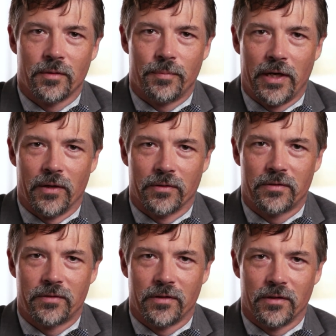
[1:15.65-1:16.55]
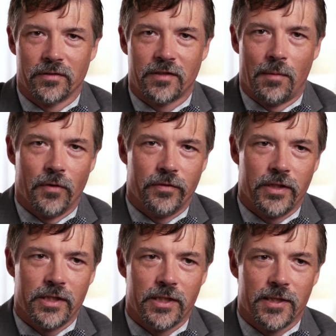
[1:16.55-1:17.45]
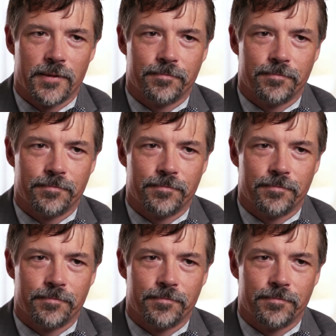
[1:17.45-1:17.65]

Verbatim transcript: about some of the